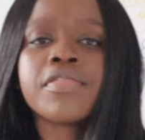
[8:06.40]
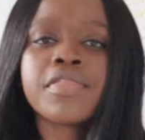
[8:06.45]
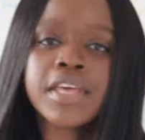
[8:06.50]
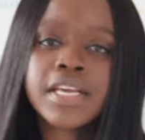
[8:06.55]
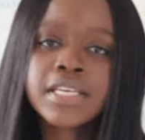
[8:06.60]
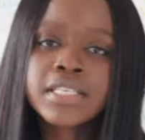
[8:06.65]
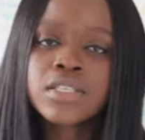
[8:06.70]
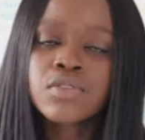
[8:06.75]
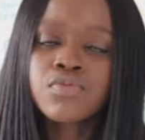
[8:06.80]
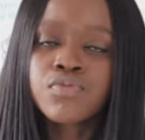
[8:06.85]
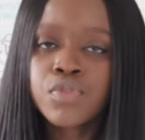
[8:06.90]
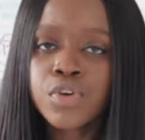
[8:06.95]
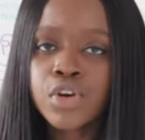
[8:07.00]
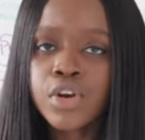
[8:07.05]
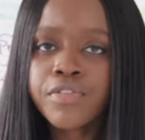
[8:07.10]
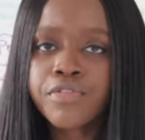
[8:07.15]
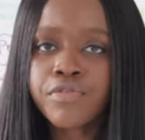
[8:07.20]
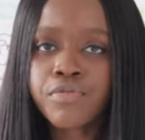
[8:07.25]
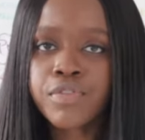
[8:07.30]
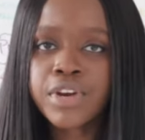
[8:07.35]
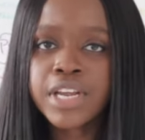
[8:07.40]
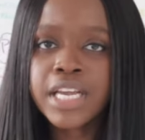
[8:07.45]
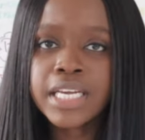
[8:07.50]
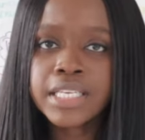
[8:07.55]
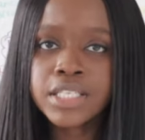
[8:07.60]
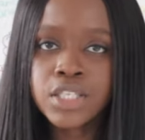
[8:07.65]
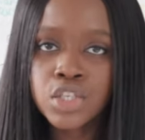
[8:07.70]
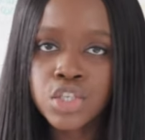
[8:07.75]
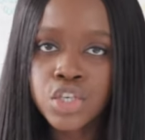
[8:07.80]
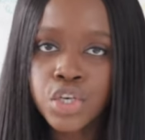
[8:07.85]
This rule of three
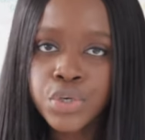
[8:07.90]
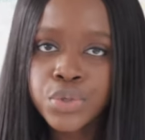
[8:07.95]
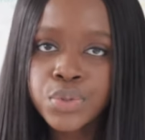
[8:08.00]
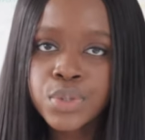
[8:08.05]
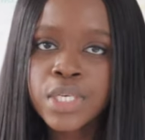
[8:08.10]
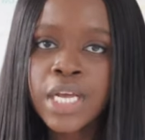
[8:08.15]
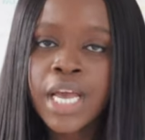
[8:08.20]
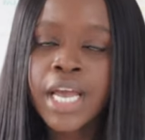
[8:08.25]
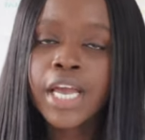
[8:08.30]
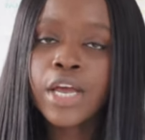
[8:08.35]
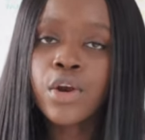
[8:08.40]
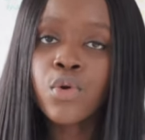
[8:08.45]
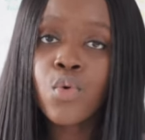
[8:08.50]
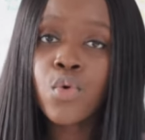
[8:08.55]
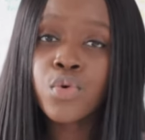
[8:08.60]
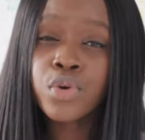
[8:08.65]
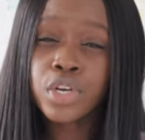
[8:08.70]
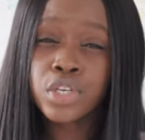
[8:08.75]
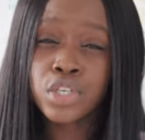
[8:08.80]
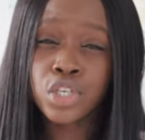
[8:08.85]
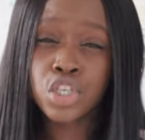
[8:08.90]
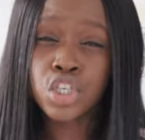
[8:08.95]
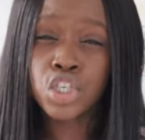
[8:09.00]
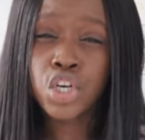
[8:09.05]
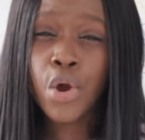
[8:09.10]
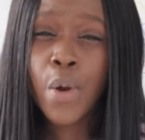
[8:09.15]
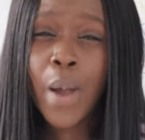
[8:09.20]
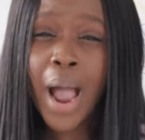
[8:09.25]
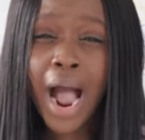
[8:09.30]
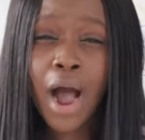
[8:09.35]
is used in order to
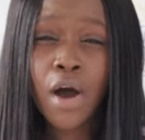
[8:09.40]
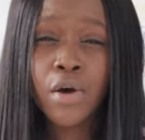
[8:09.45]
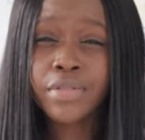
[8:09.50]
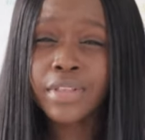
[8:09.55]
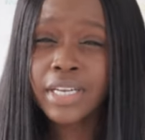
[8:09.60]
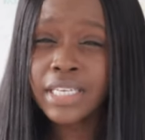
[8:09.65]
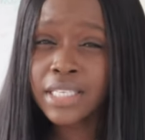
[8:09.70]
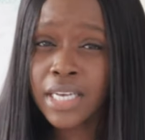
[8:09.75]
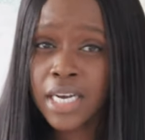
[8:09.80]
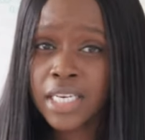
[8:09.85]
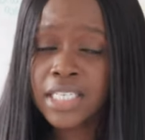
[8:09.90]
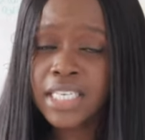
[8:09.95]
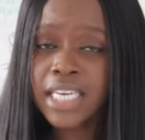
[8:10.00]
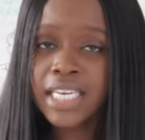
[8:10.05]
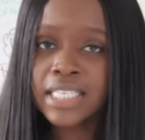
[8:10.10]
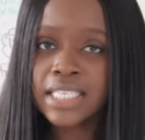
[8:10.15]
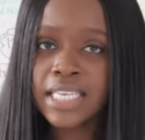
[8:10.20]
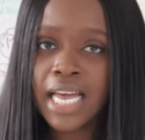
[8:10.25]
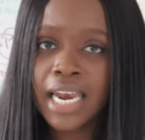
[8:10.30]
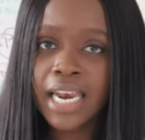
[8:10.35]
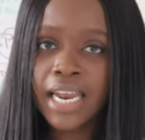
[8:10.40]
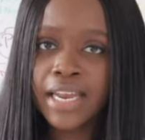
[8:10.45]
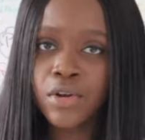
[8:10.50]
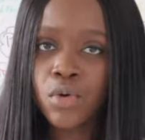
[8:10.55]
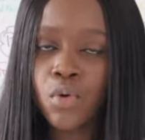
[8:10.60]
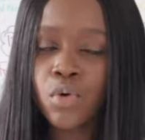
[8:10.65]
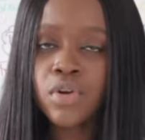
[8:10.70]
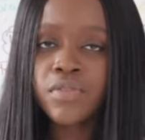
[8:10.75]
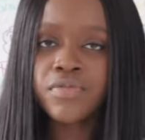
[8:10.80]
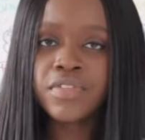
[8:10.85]
show how these ideas that led
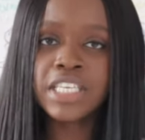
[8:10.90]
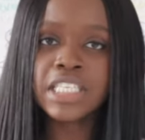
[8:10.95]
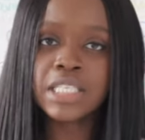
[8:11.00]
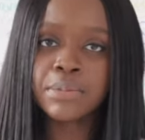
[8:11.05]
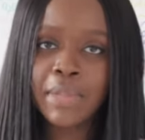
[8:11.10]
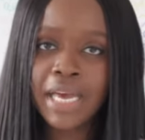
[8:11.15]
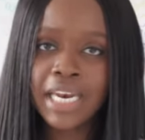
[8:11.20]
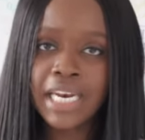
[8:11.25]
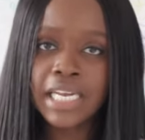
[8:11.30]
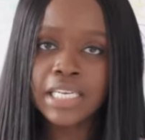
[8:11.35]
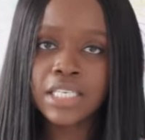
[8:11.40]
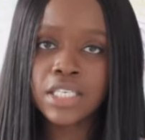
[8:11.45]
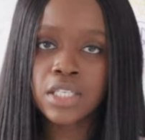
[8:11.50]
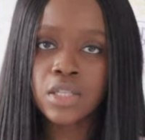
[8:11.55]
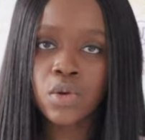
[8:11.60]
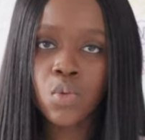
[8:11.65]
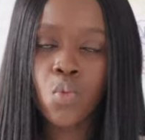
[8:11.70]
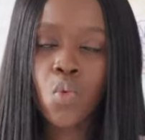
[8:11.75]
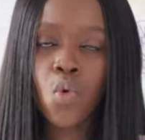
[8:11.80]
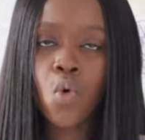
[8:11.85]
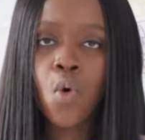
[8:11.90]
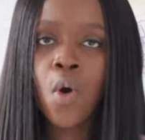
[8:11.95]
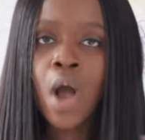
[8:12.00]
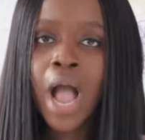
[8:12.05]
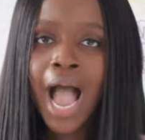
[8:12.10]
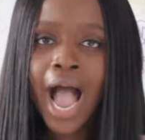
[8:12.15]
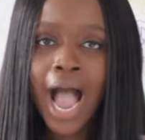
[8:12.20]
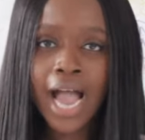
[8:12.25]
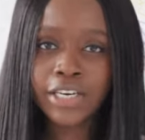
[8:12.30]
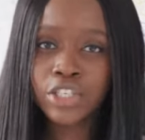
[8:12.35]
all of these men into the war
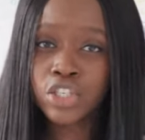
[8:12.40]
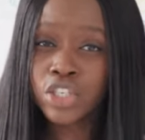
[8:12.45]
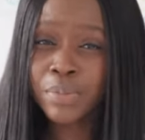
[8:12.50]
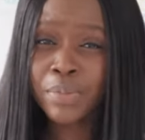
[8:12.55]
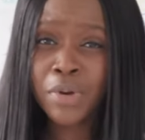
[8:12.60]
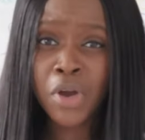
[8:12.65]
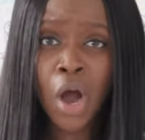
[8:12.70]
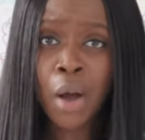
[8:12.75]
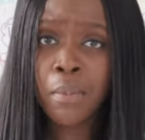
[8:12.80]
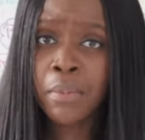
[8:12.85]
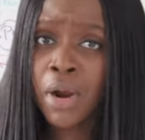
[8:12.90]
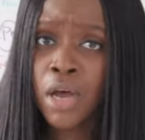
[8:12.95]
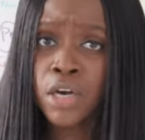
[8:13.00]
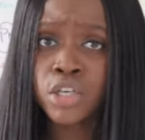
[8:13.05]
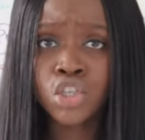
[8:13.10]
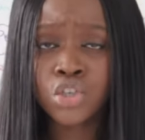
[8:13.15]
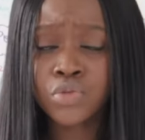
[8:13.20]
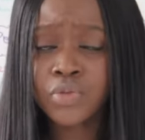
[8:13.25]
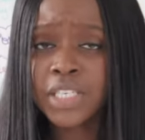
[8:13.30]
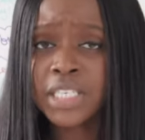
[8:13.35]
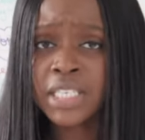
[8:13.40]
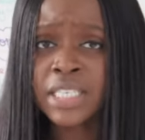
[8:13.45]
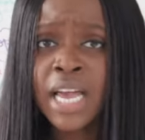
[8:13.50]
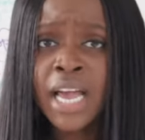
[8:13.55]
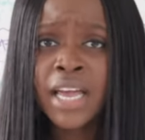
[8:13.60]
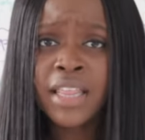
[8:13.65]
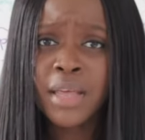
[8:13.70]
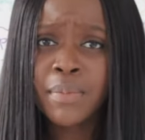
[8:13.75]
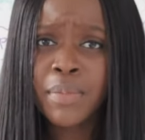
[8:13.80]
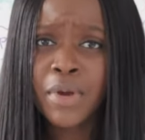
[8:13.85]
actually become luxuries.
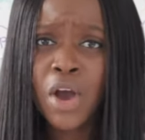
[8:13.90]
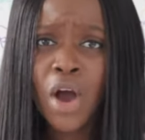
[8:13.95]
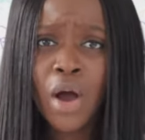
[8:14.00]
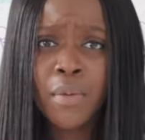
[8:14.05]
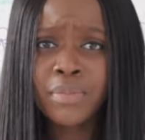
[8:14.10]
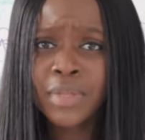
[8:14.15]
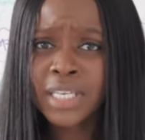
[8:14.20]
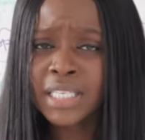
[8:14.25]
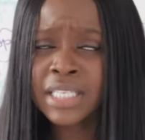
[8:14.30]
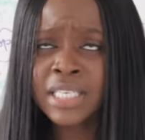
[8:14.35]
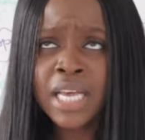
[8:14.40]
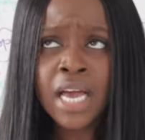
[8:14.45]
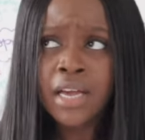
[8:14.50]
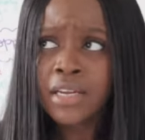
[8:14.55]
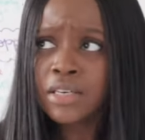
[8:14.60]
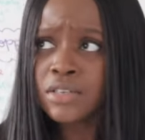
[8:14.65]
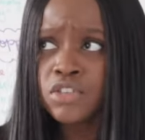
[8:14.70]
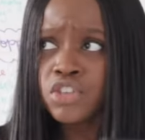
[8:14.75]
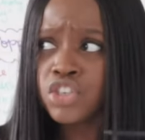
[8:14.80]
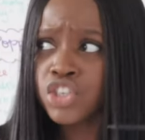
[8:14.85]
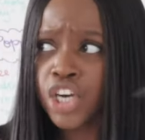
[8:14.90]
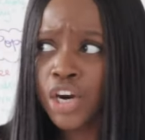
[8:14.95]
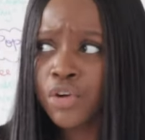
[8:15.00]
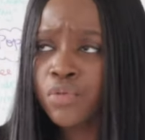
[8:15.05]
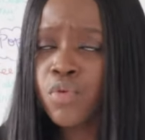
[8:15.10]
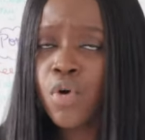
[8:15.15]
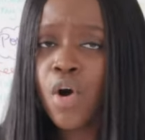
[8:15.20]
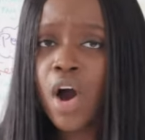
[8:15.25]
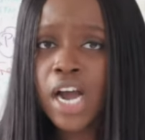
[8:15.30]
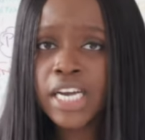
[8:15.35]
They become these
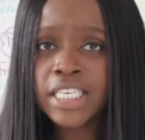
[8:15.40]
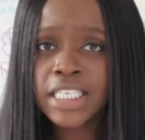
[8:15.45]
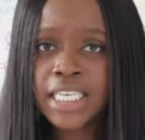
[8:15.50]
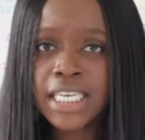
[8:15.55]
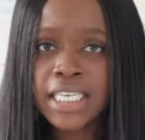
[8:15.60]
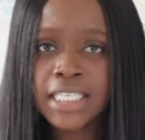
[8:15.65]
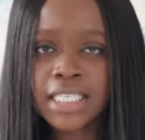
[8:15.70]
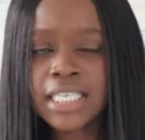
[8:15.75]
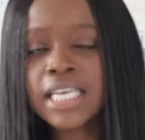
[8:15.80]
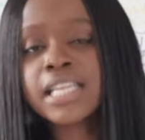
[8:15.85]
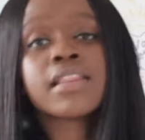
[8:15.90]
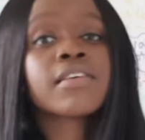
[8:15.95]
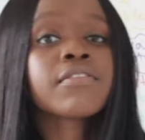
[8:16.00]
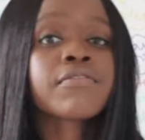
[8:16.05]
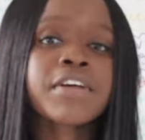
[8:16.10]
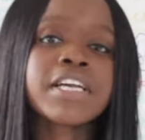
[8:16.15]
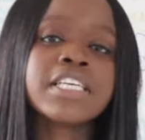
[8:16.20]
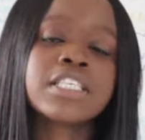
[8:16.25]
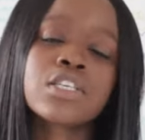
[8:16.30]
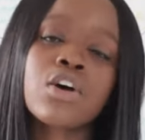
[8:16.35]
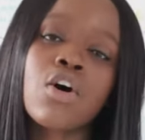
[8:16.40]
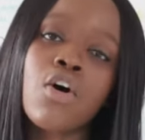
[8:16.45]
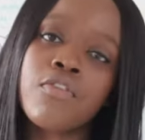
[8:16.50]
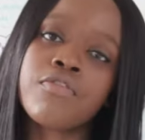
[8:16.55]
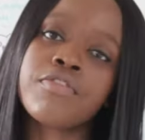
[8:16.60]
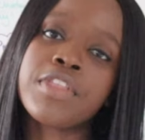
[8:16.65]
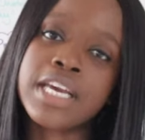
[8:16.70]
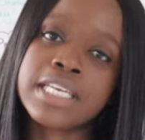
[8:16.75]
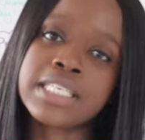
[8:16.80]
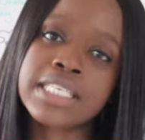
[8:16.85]
general ideas in the face
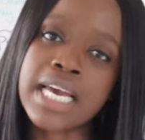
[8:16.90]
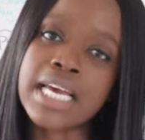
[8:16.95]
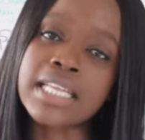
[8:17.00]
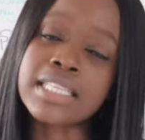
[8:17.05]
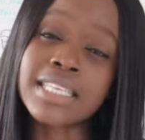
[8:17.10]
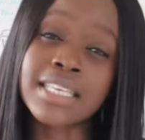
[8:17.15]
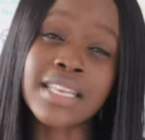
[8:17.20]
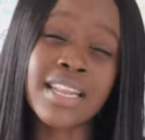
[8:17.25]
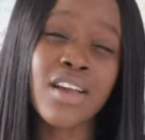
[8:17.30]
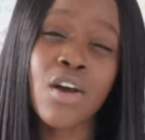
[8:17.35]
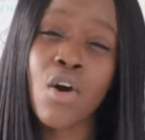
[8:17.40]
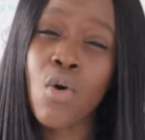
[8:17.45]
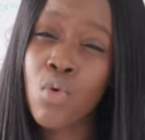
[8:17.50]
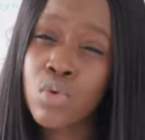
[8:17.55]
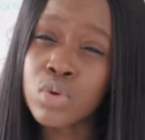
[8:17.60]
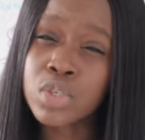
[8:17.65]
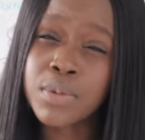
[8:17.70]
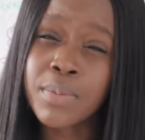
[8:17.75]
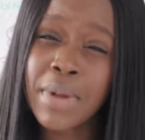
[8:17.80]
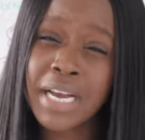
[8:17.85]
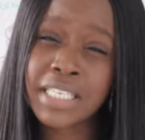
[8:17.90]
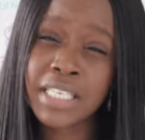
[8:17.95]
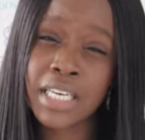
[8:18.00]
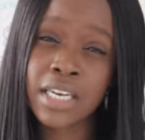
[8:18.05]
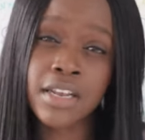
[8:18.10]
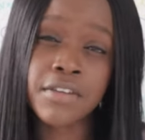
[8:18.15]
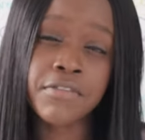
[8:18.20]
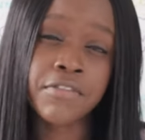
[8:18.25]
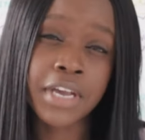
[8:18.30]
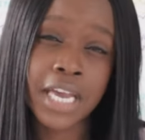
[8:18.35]
of their deaths, and they
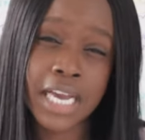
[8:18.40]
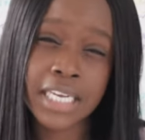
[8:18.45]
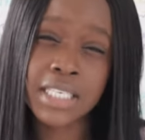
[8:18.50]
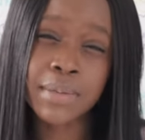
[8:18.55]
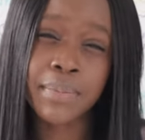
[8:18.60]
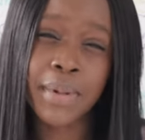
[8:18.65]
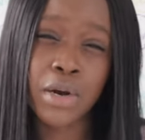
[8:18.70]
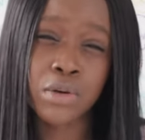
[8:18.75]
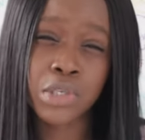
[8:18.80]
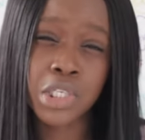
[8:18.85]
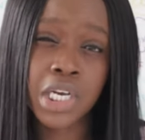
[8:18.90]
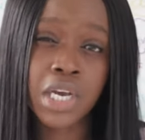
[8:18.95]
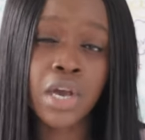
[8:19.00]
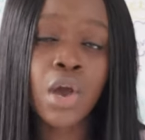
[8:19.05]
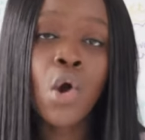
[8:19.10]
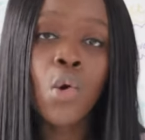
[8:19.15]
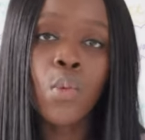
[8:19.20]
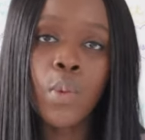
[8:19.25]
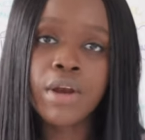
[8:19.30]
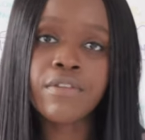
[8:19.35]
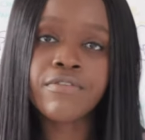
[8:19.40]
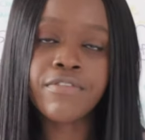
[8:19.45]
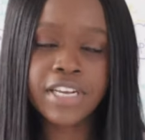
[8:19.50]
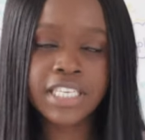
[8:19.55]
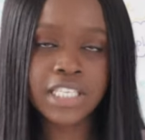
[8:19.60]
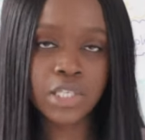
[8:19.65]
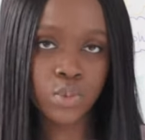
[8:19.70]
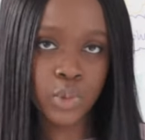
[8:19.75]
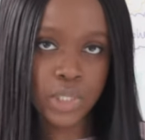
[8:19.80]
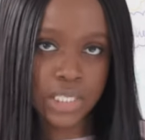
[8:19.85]
automatically forget about it when
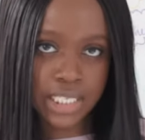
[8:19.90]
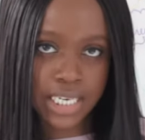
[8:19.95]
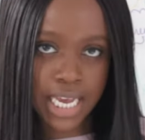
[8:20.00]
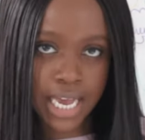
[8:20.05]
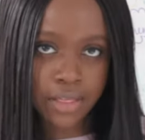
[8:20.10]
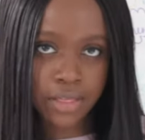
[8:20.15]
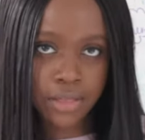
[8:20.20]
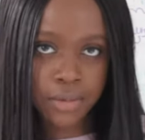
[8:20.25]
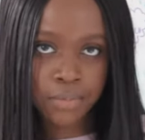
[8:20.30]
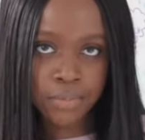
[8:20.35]
faced with death.